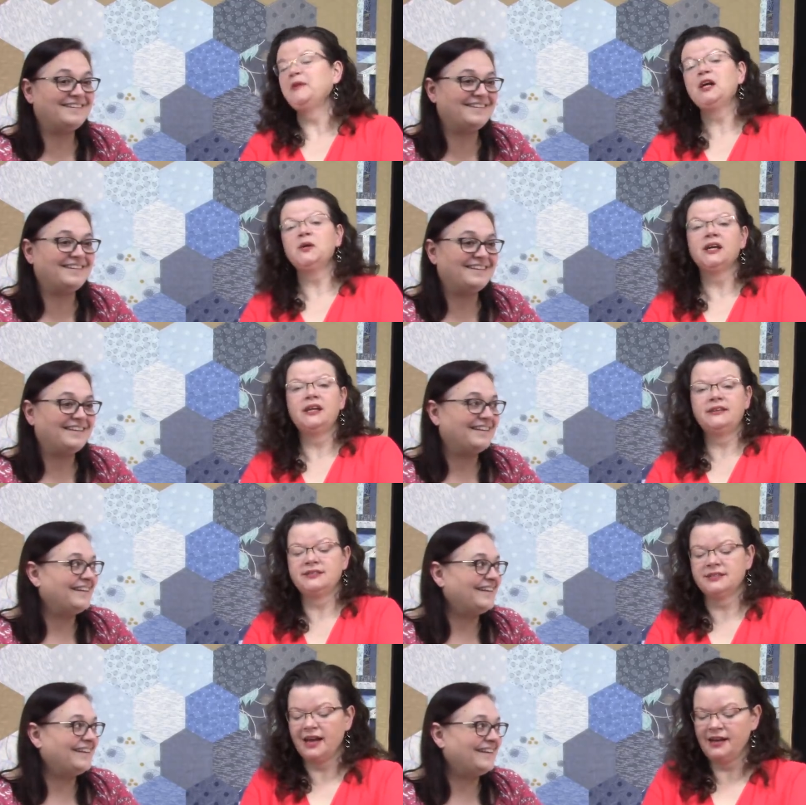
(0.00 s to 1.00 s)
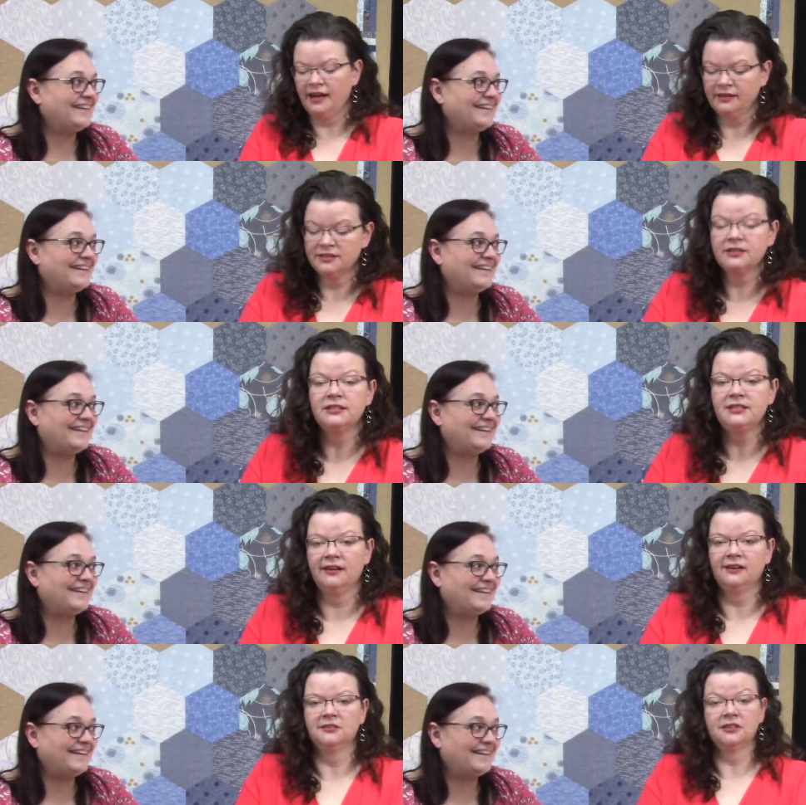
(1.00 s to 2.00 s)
Speaker 1: like, oh, it connects to Skynet and it's going to take over